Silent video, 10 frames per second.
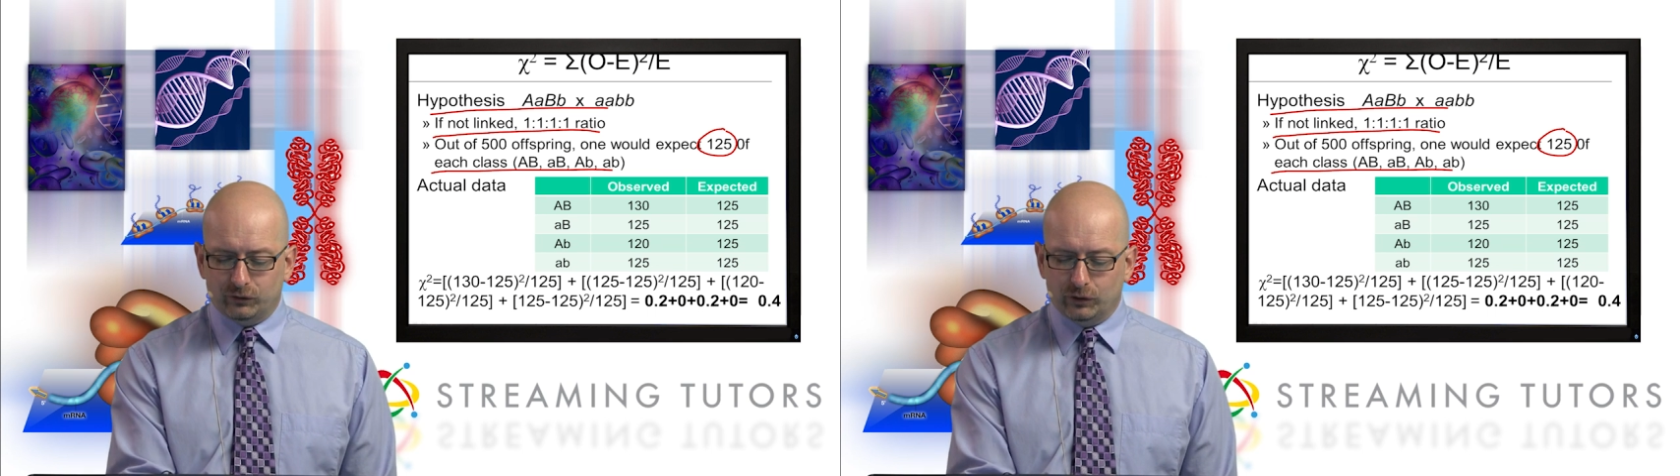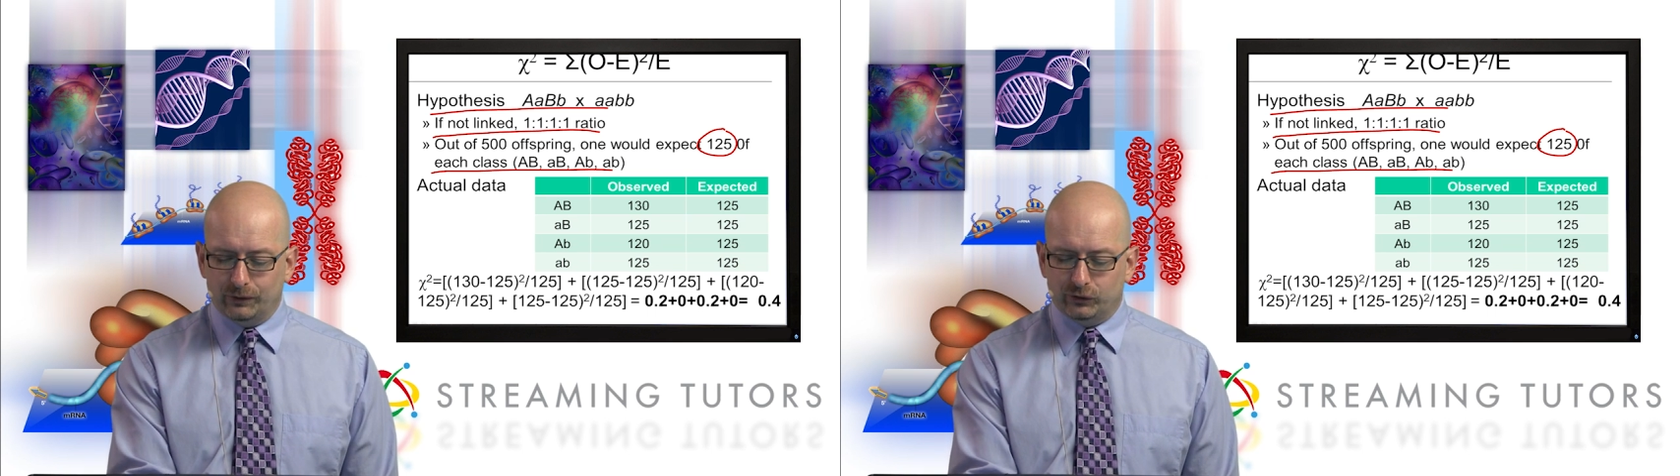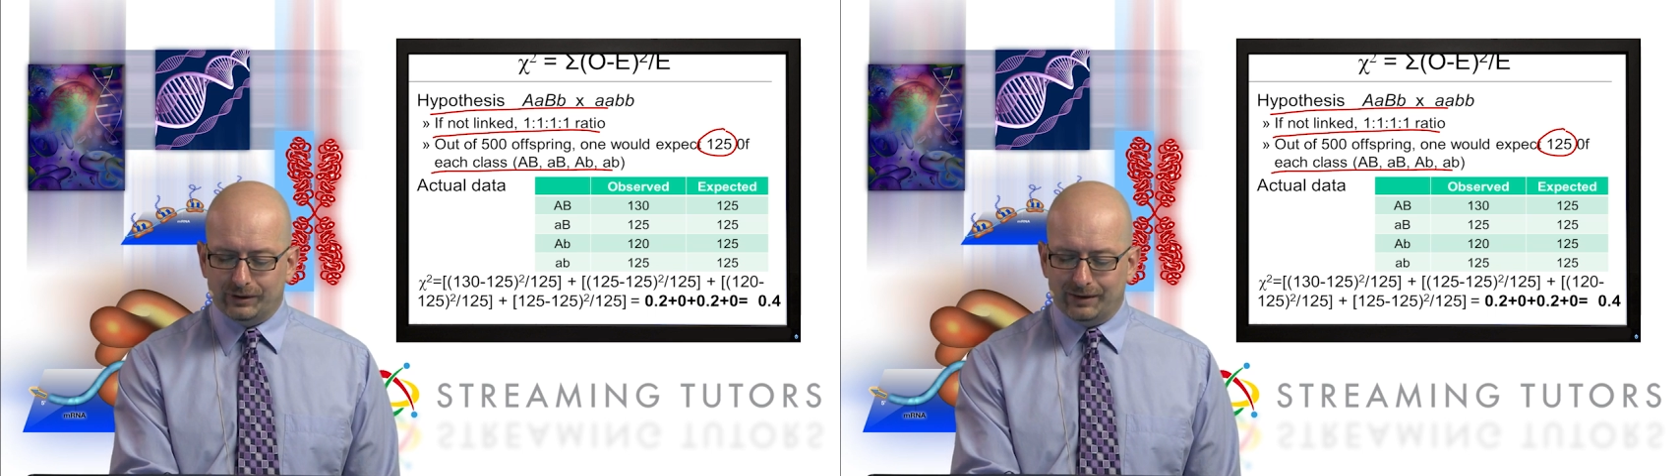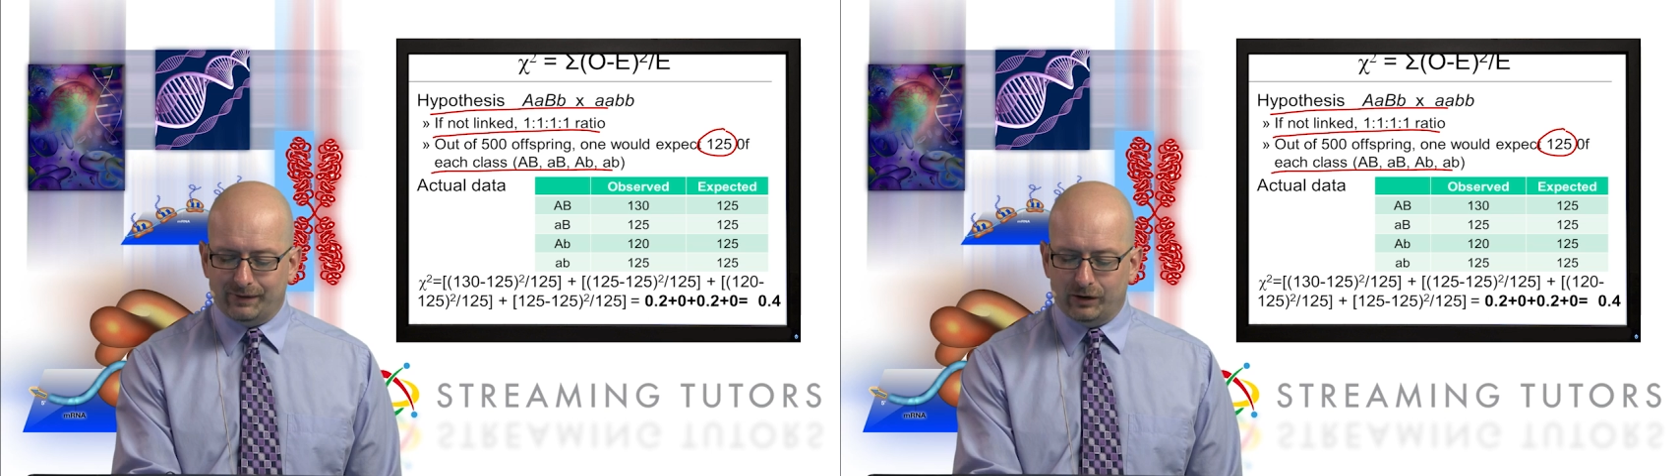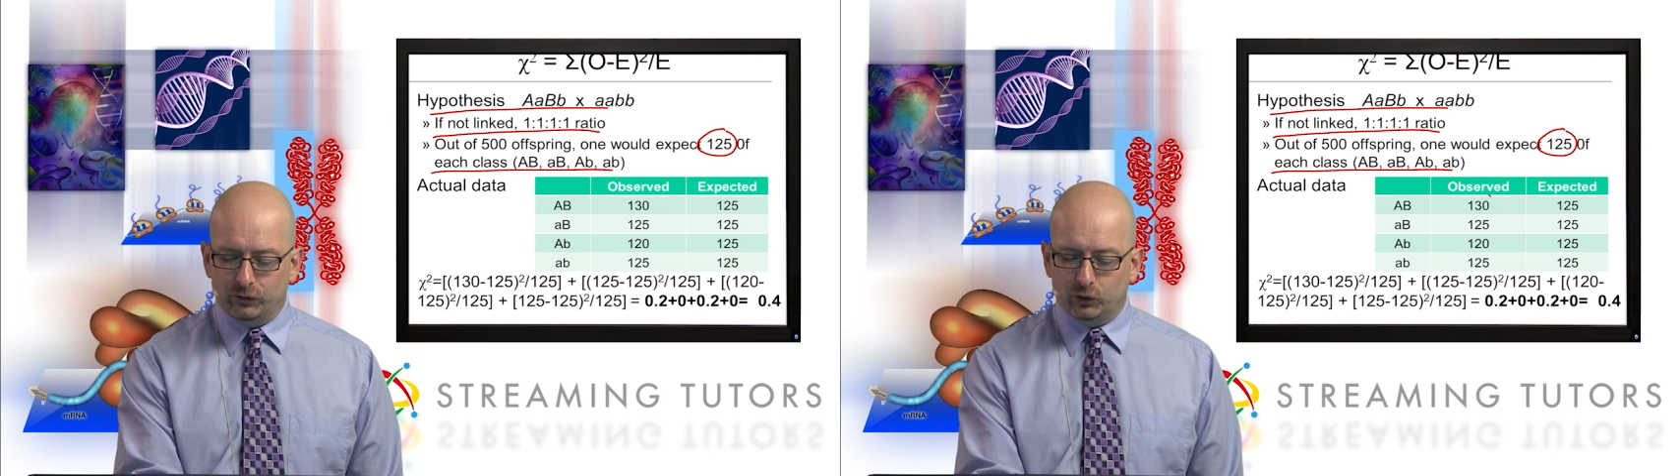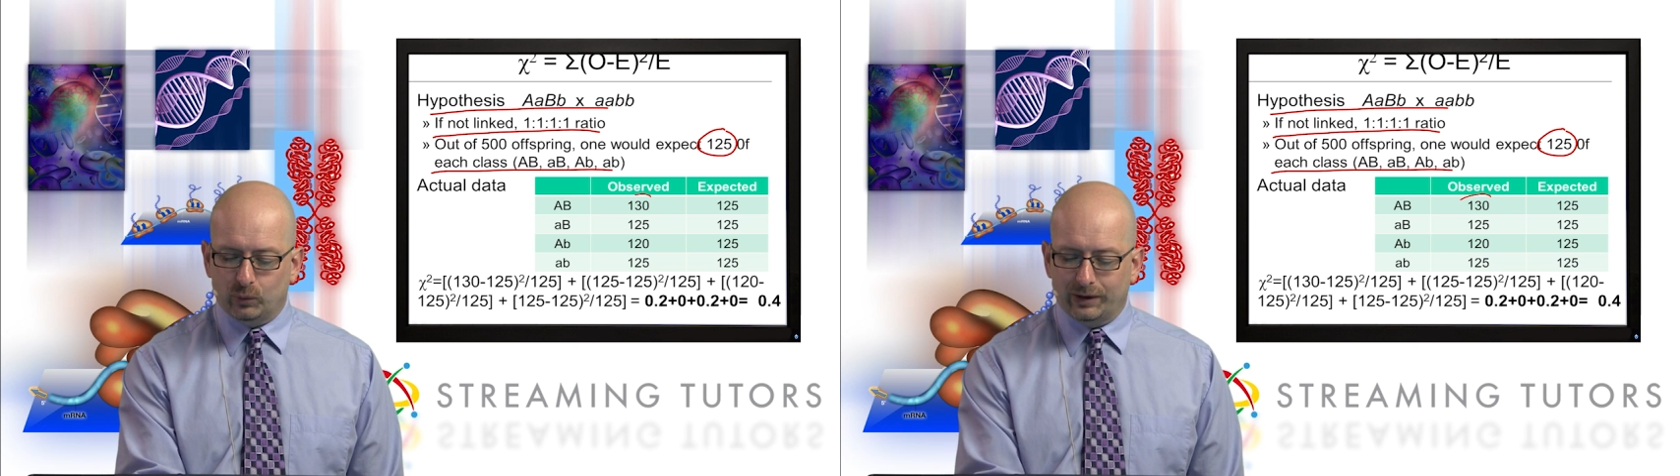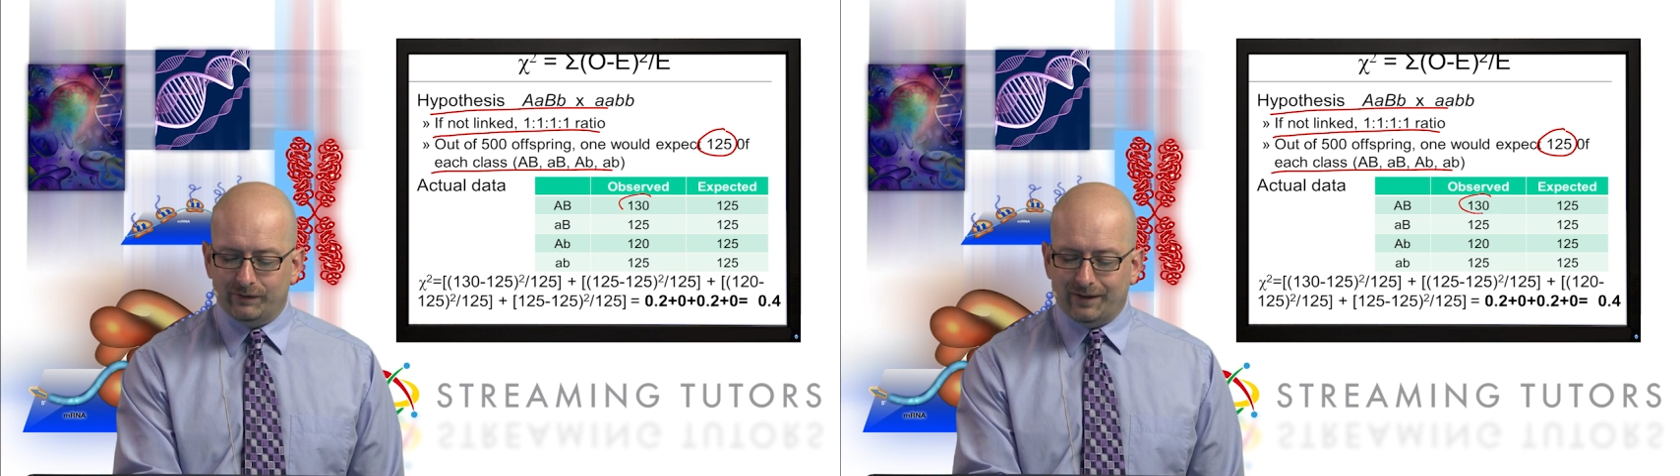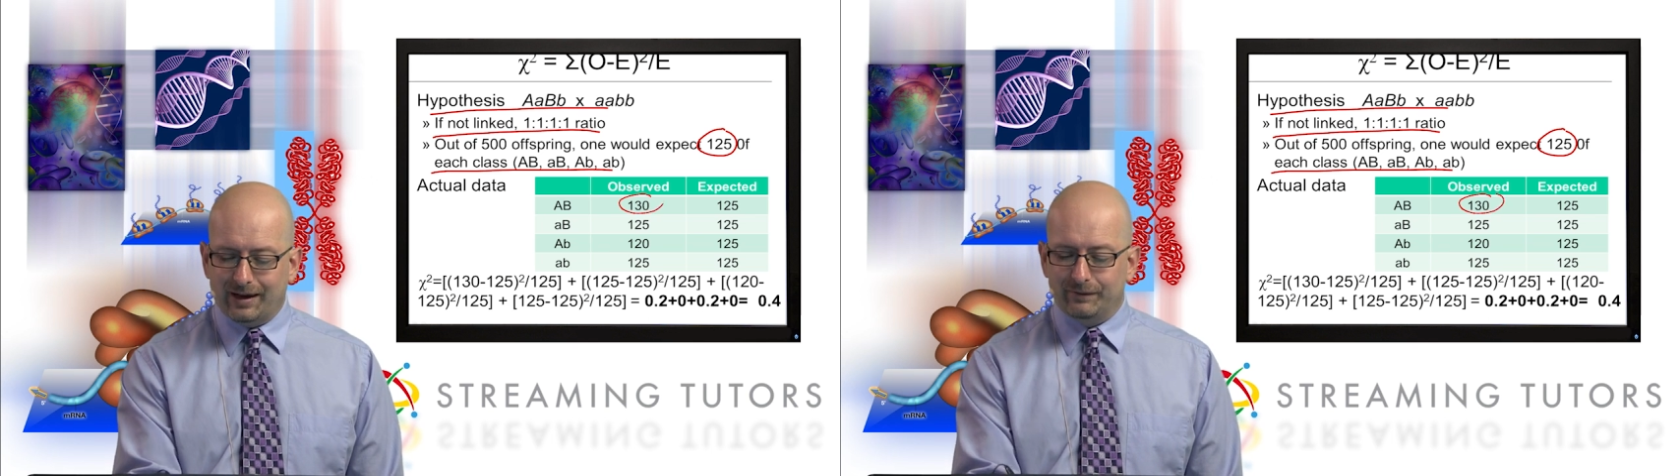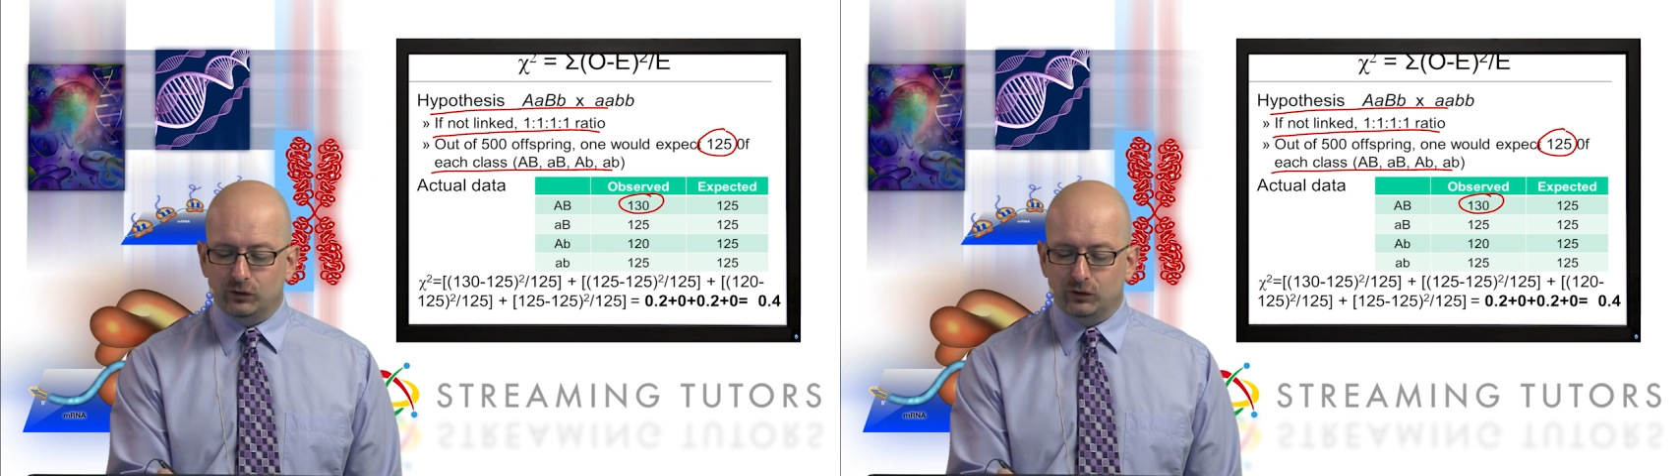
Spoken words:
So instead of 125,